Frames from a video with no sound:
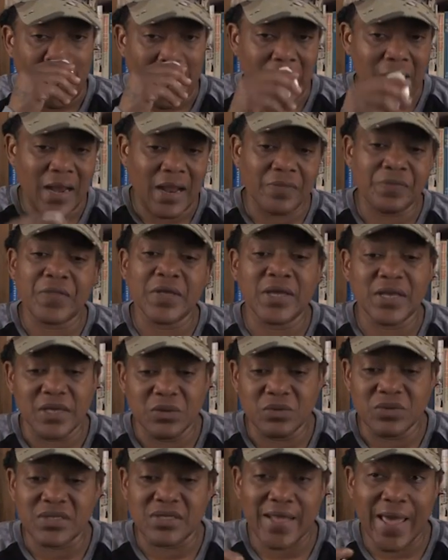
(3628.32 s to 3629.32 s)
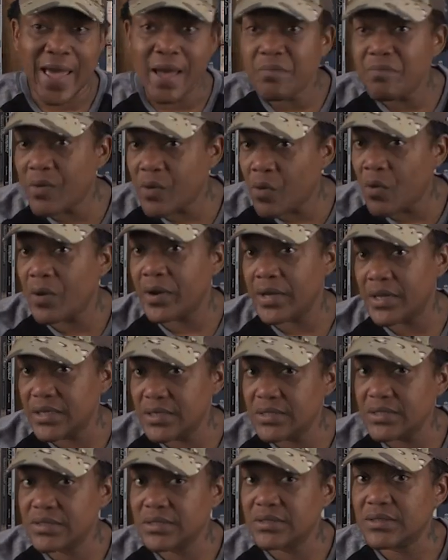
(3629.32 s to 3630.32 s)
And I think it was that point
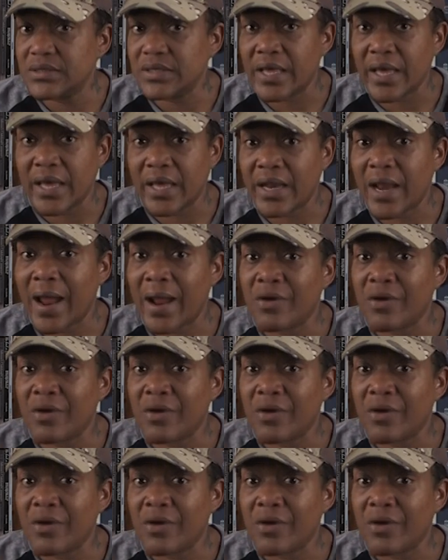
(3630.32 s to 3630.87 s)
that